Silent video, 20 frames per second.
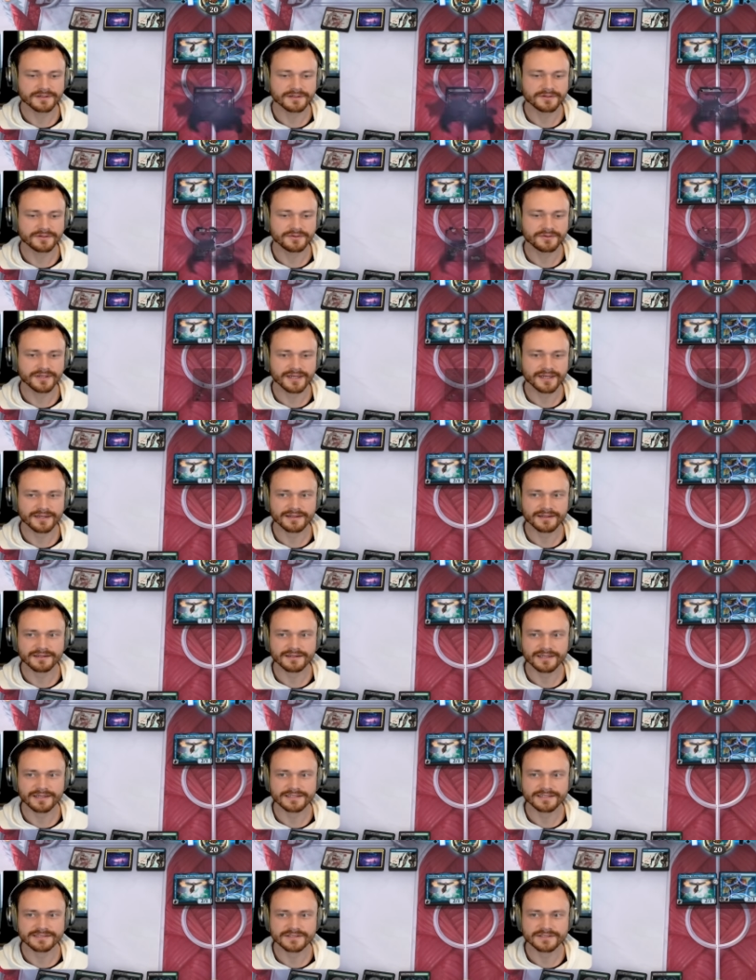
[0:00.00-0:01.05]
You got it.
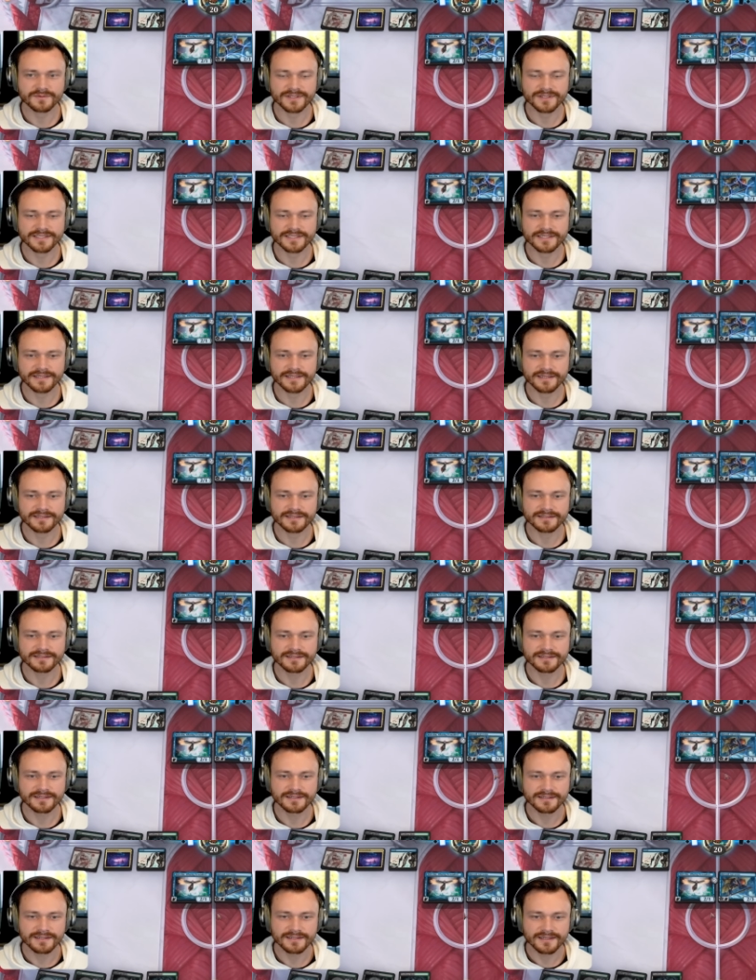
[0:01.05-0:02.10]
I guess that's why they did that.
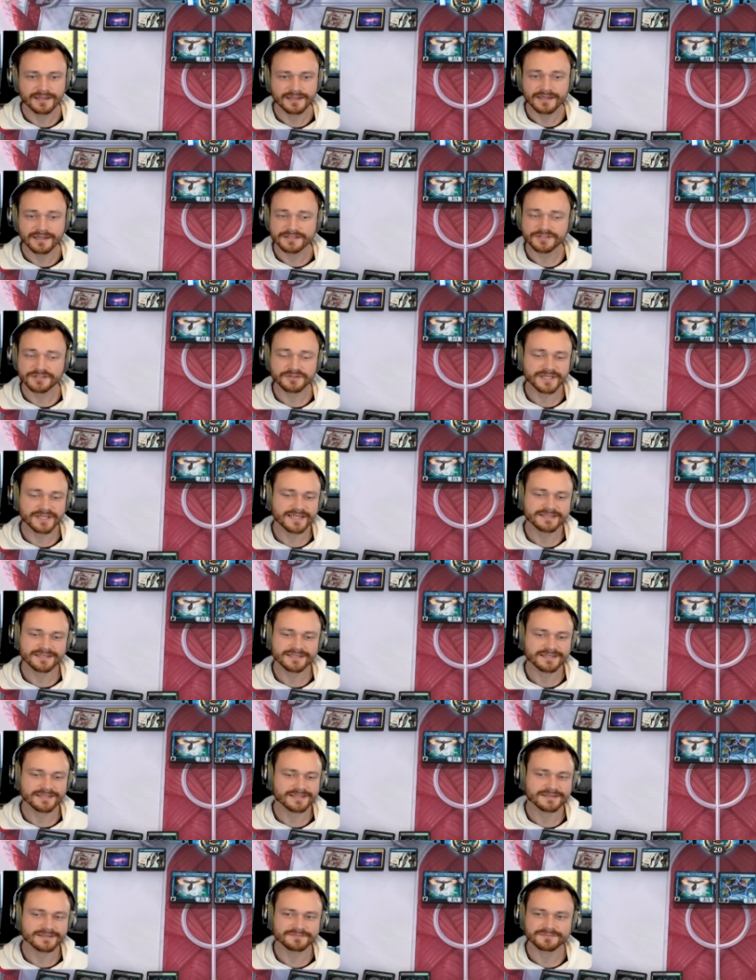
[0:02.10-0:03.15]
Dude, is it...